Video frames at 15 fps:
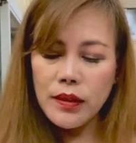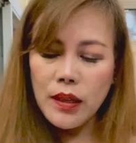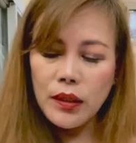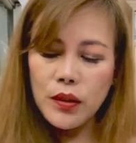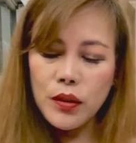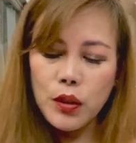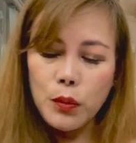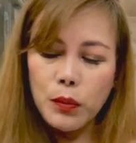
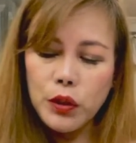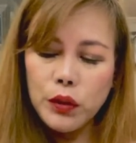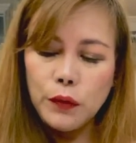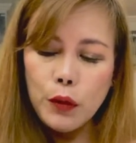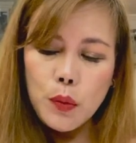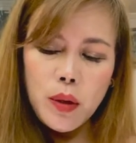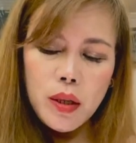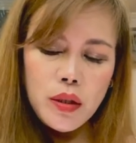thank you so much
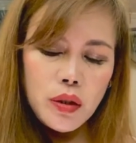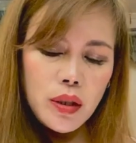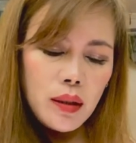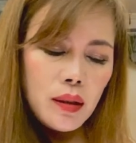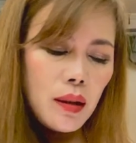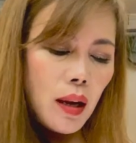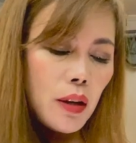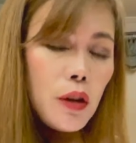for
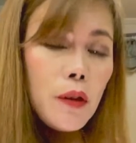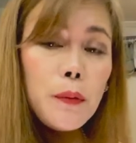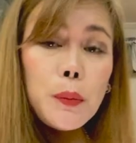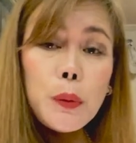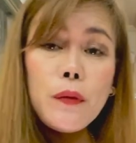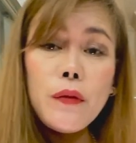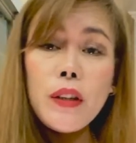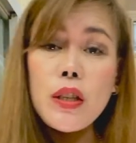watching. I
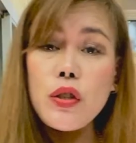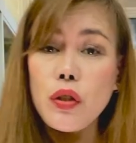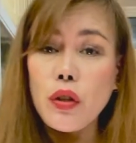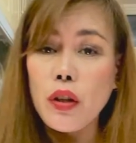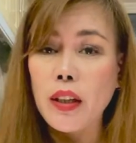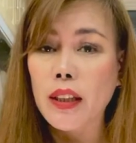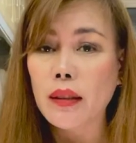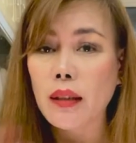hope you've
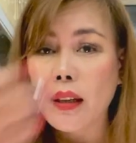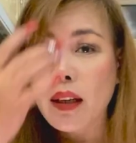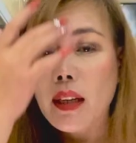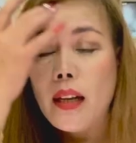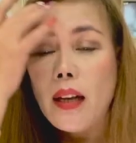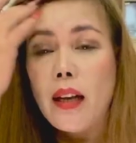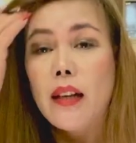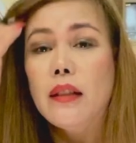enjoyed,
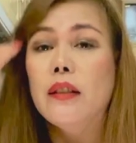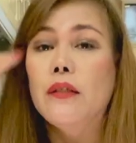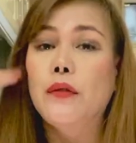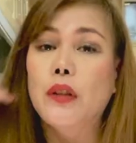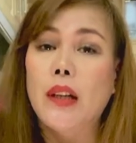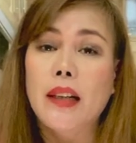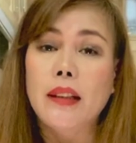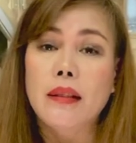and if
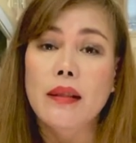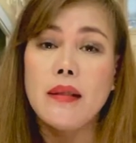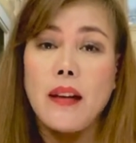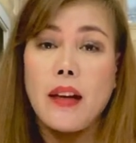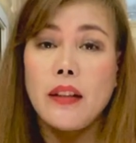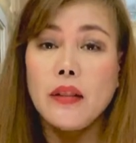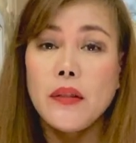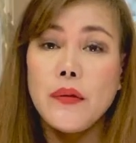you like this
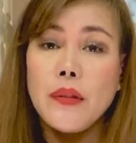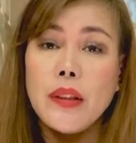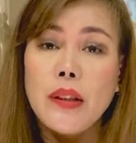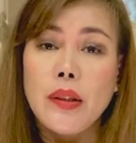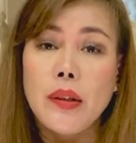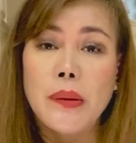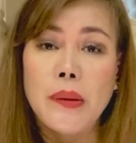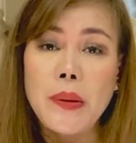kind of
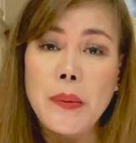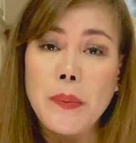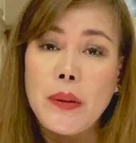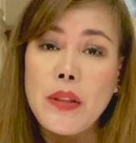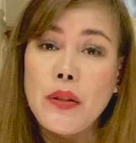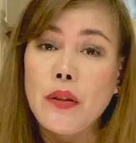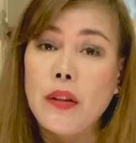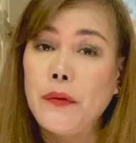videos,
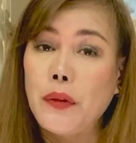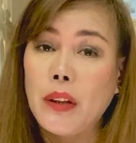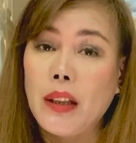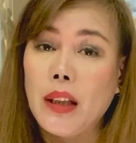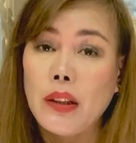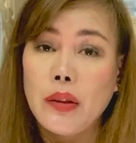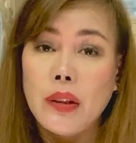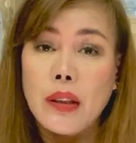please don't
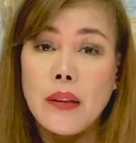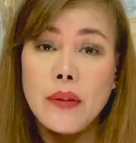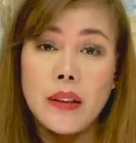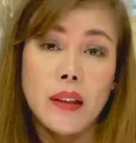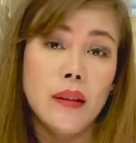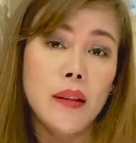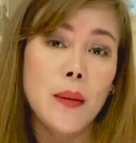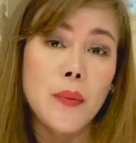forget to give
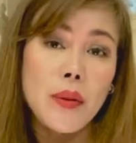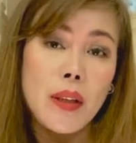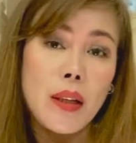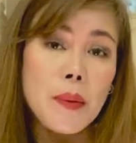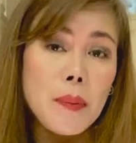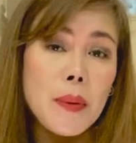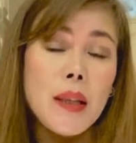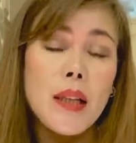it a thumbs
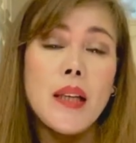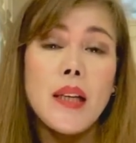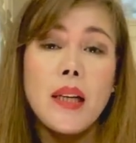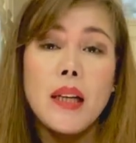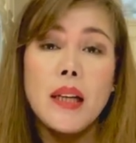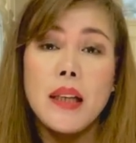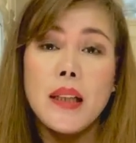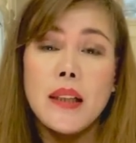up.
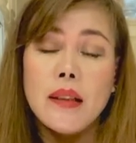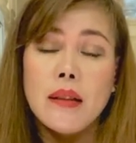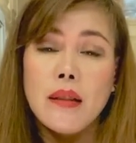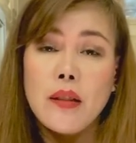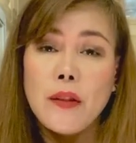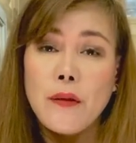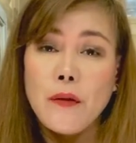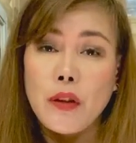And
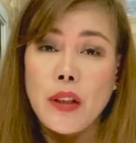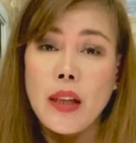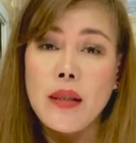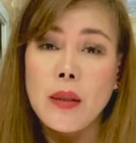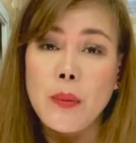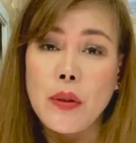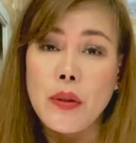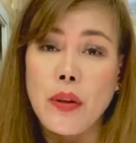so if you're not
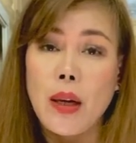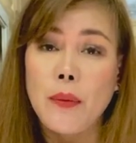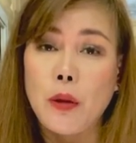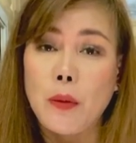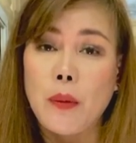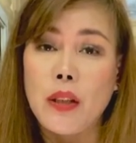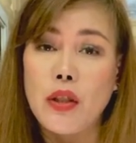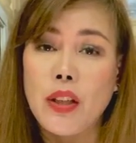subscribed
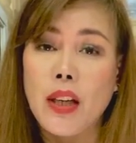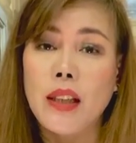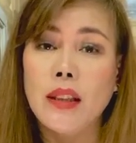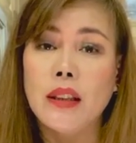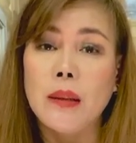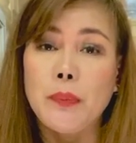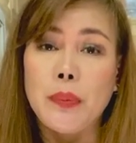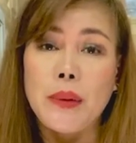to my
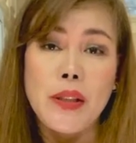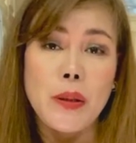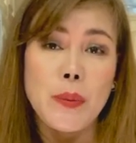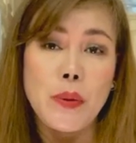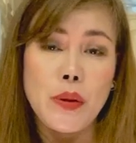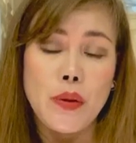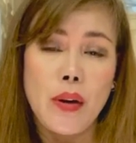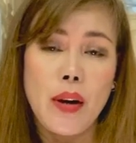channel, please
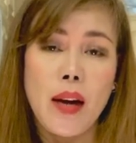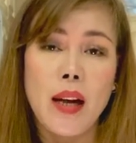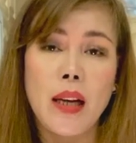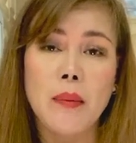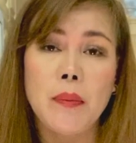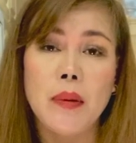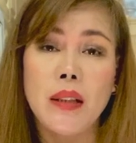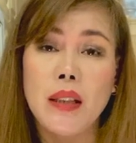
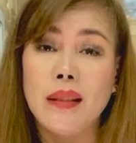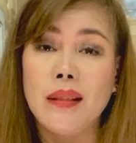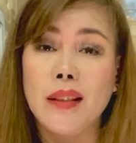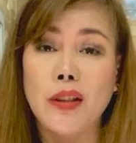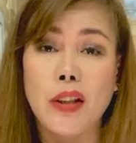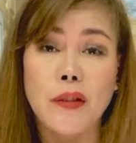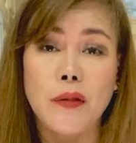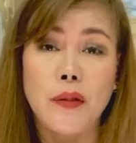subscribe, hit
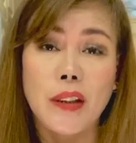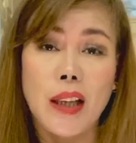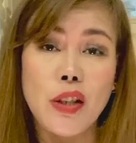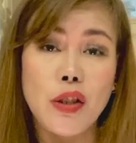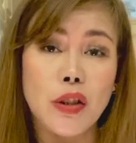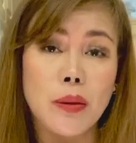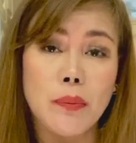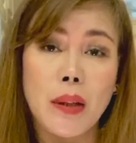the
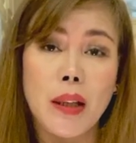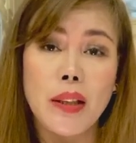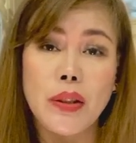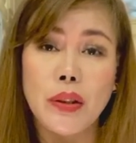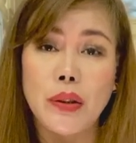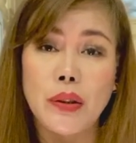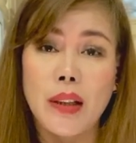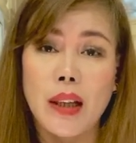notification bell
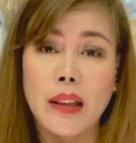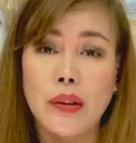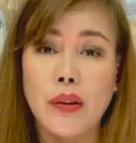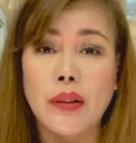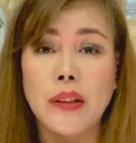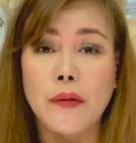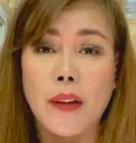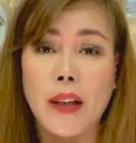so you get
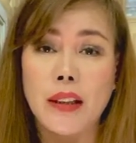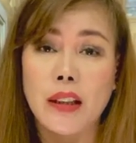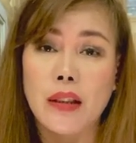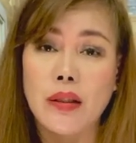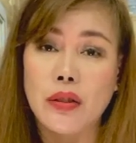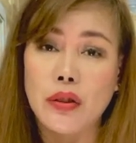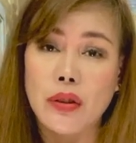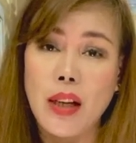notified
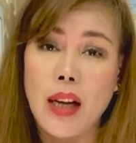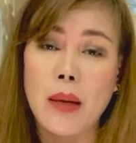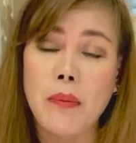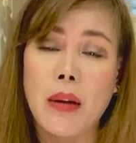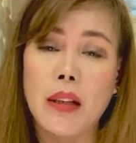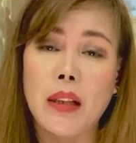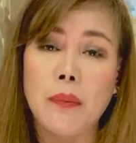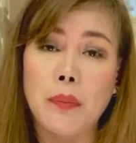each
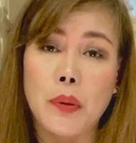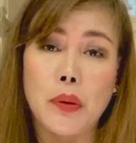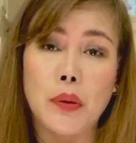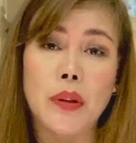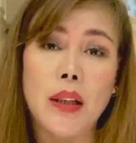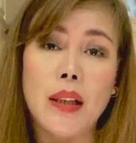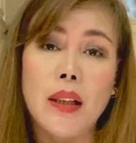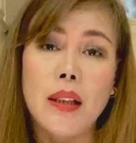time I
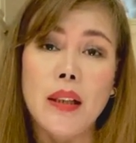upload